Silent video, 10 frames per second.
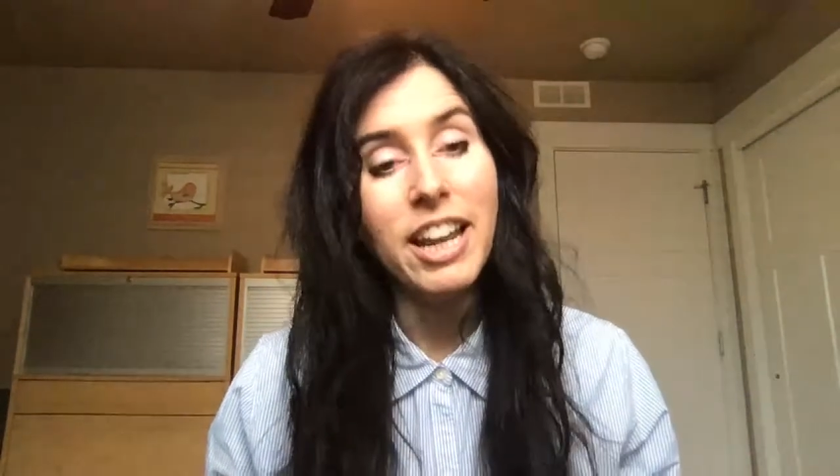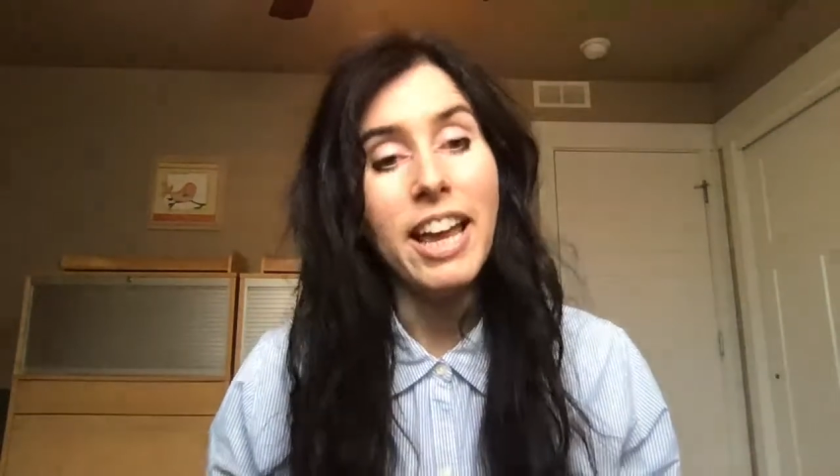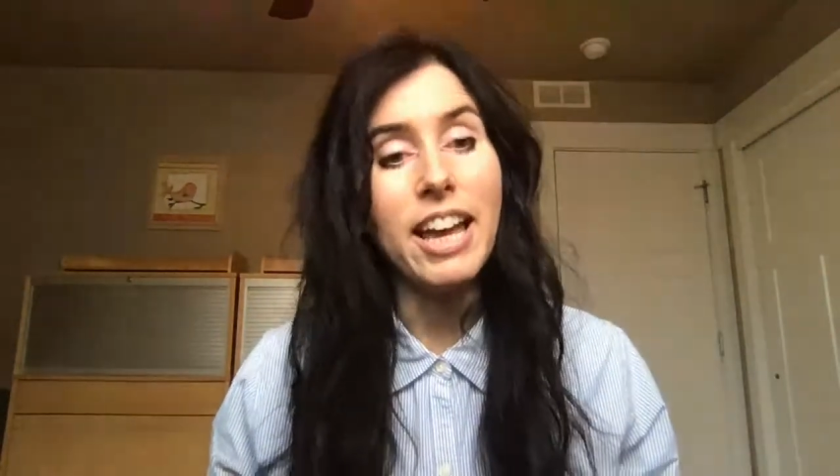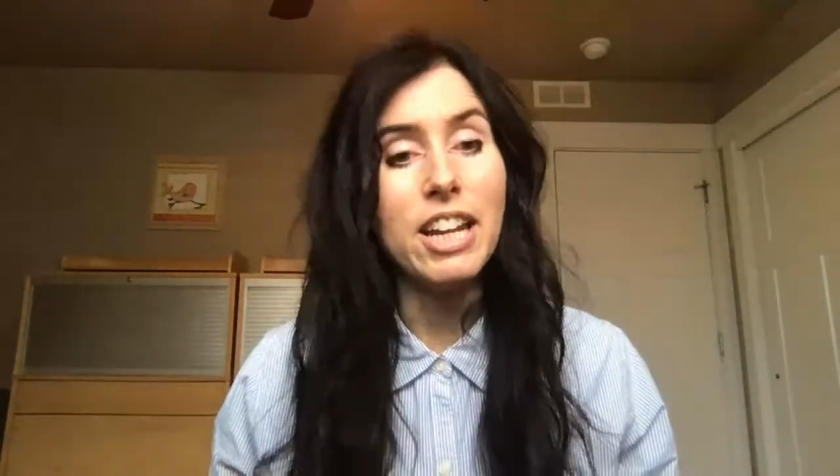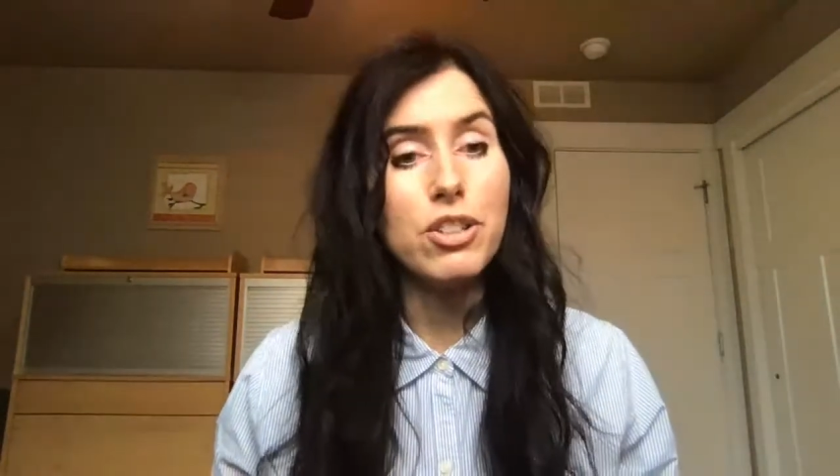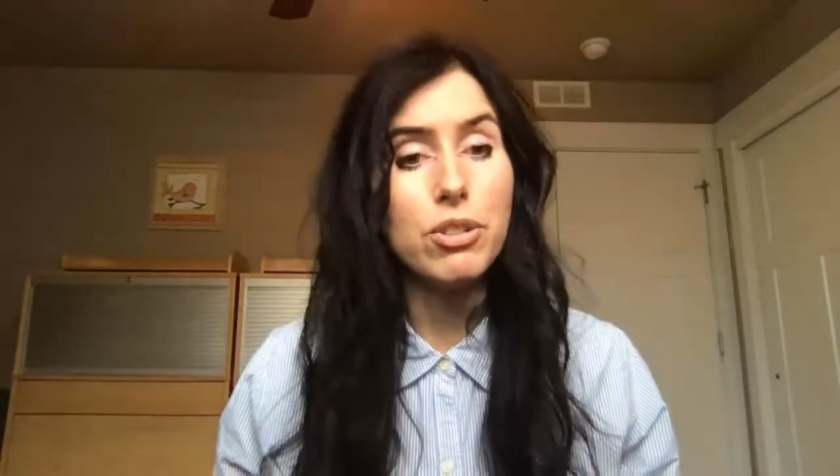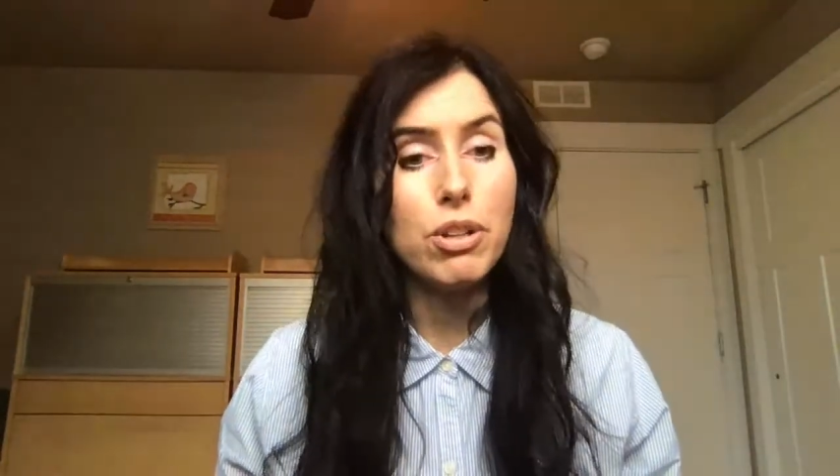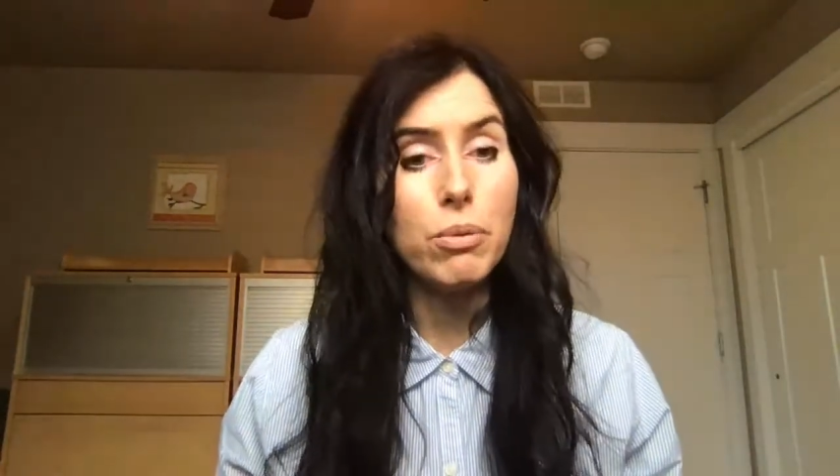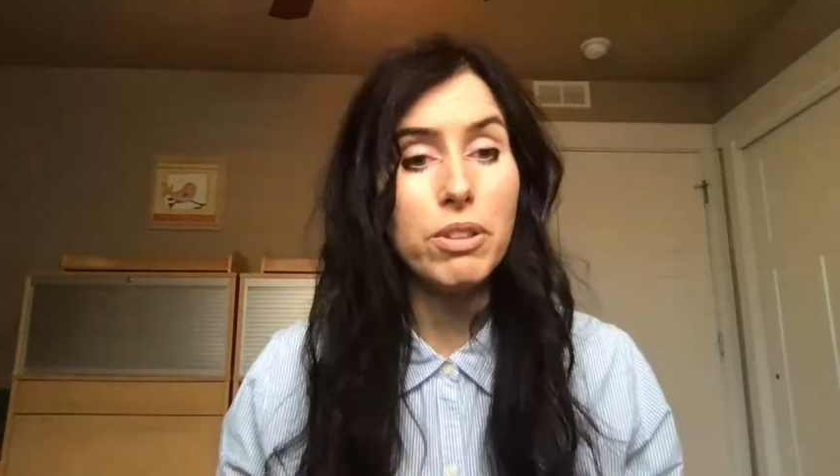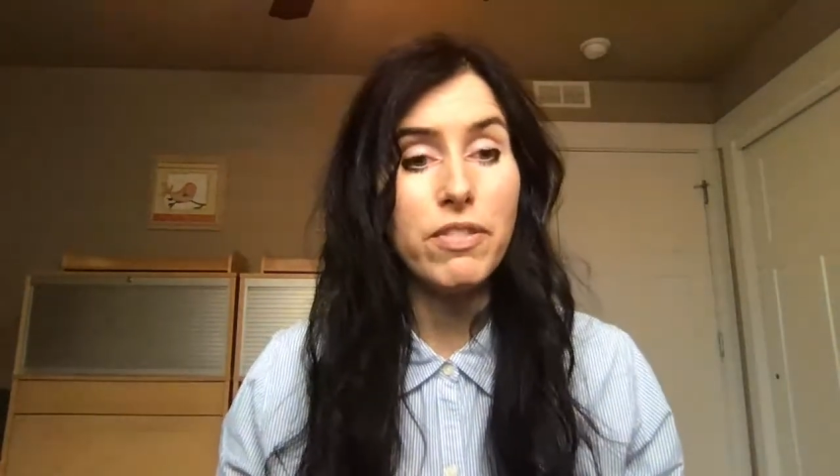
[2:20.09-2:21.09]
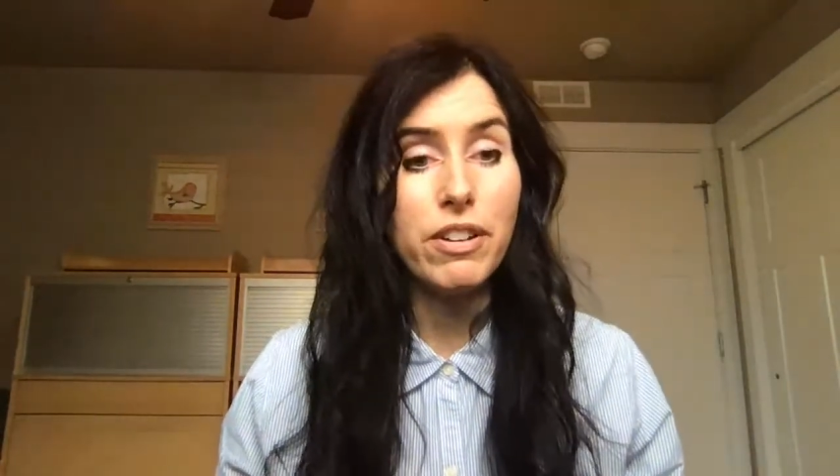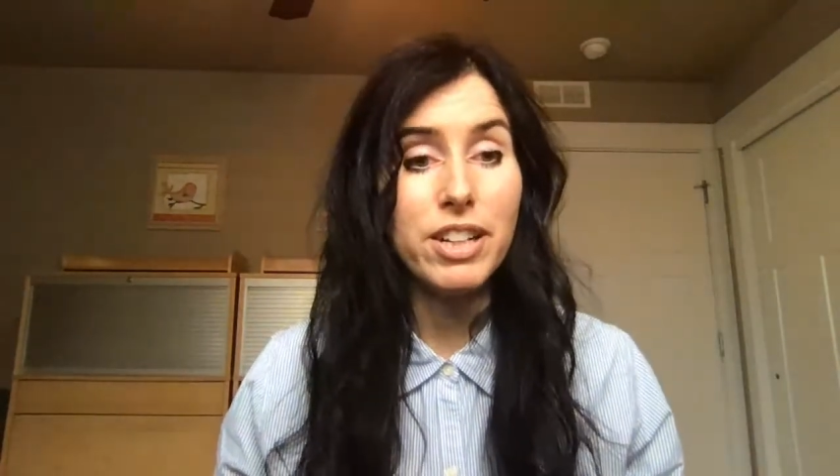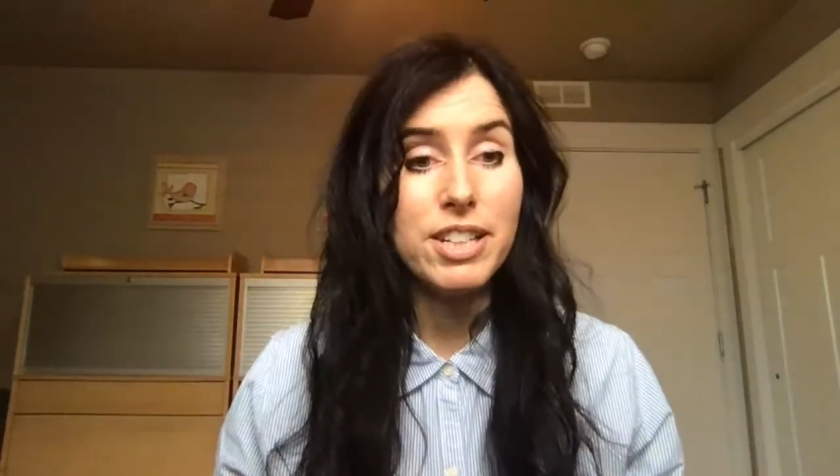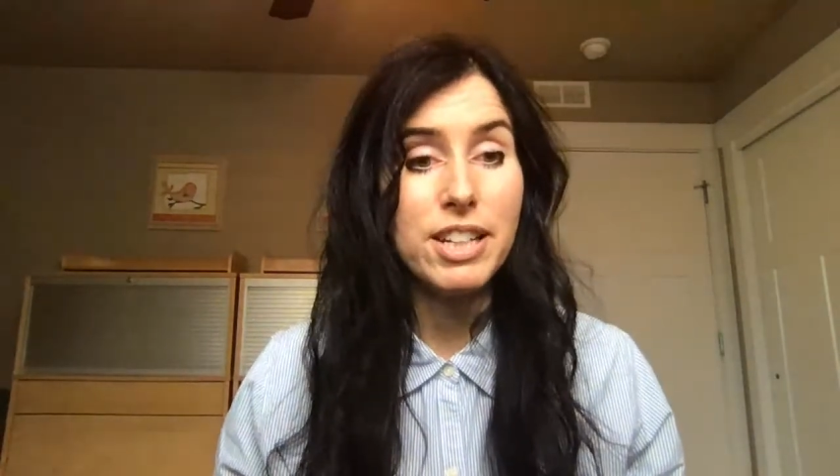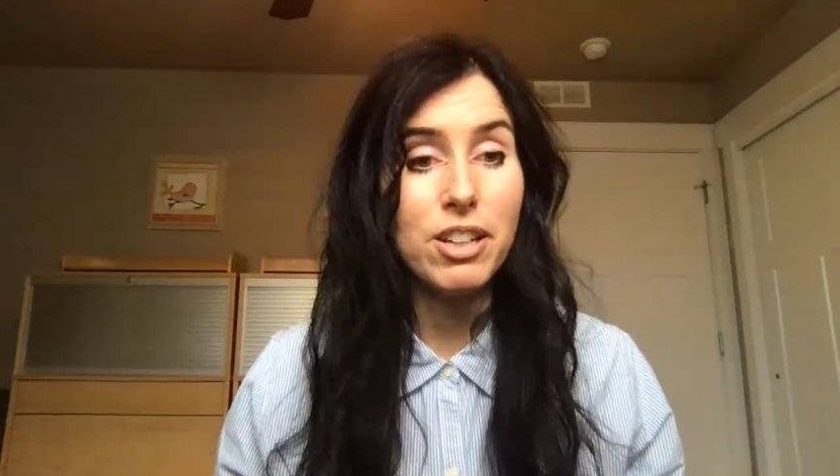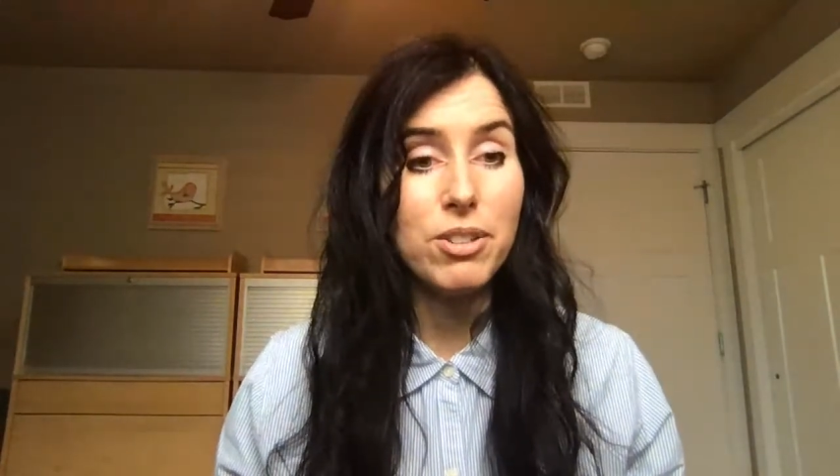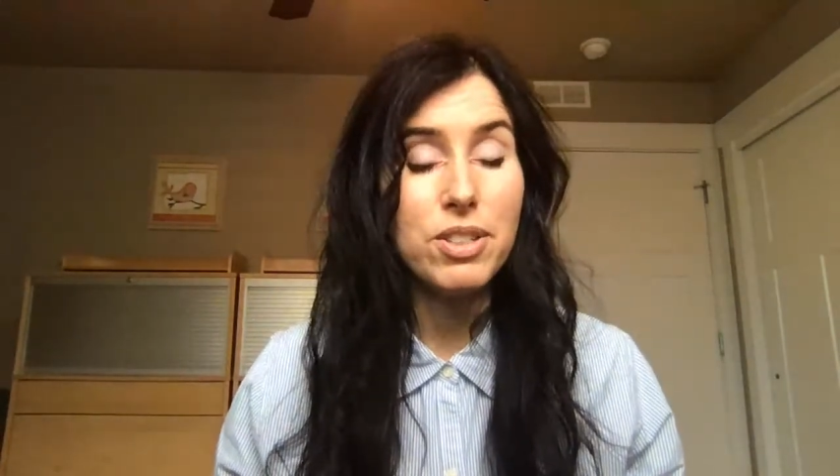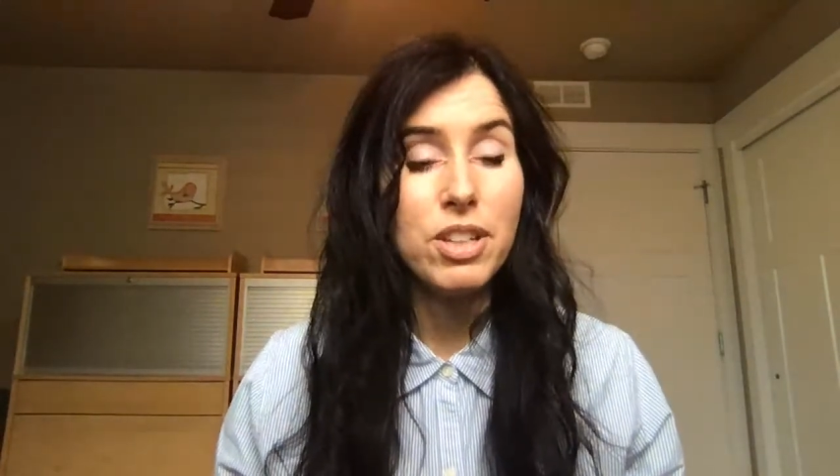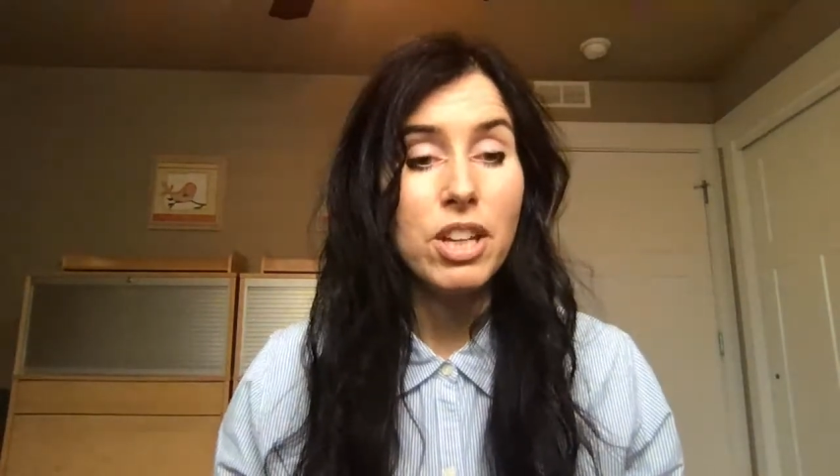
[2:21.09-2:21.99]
And as you know, with fairy tales